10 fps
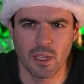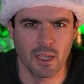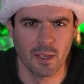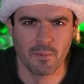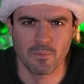
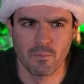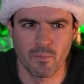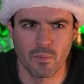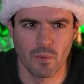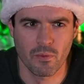get
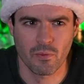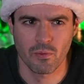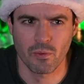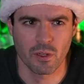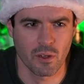
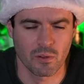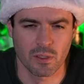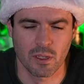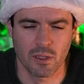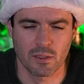fruity notes
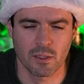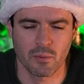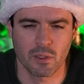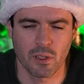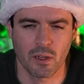on this. Like
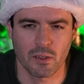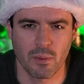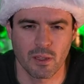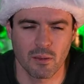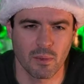we talked
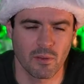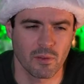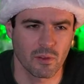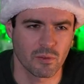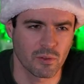about the
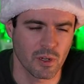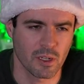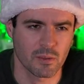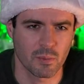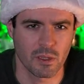Buffalo
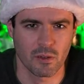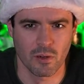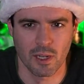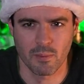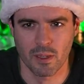Trace being
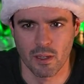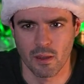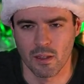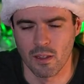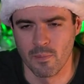grapey,
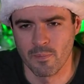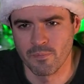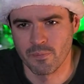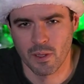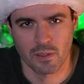the
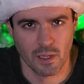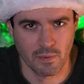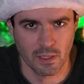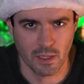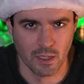
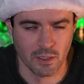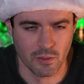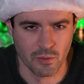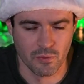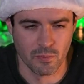
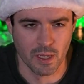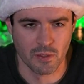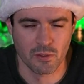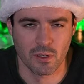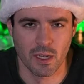1792 from
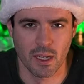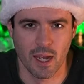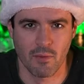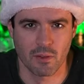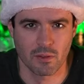yesterday
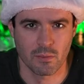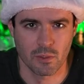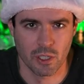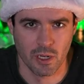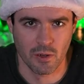having some
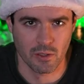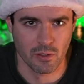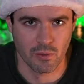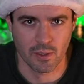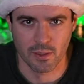cherry
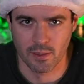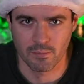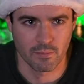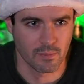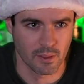to it,
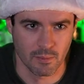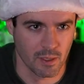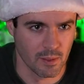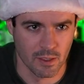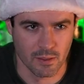and then
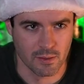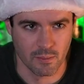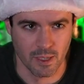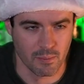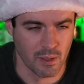maybe into
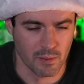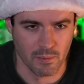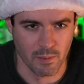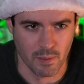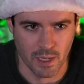some like bubblegum
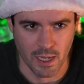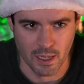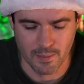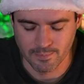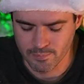or
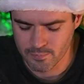banana.